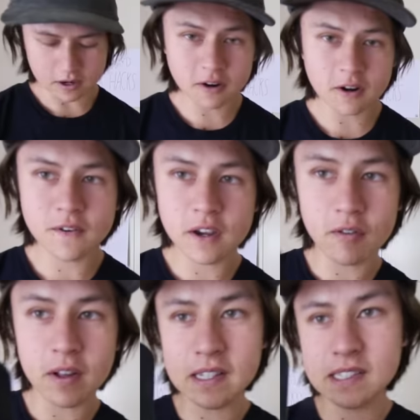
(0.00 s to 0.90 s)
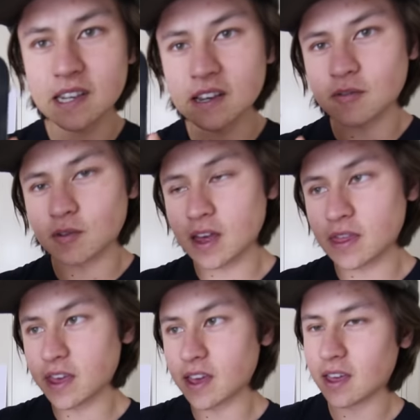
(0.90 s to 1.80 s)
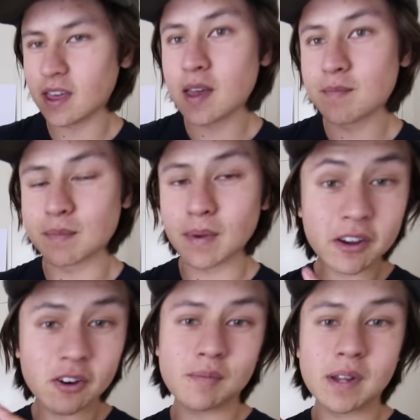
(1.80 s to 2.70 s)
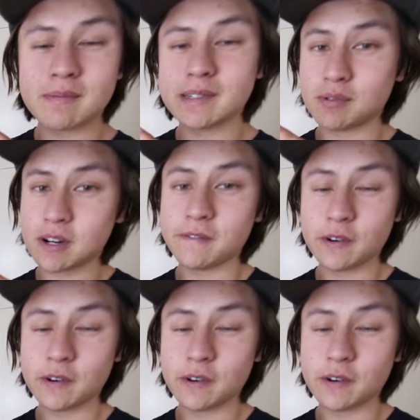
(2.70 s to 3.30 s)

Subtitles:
I don't know if you can really see it right there, but my grip tape is pretty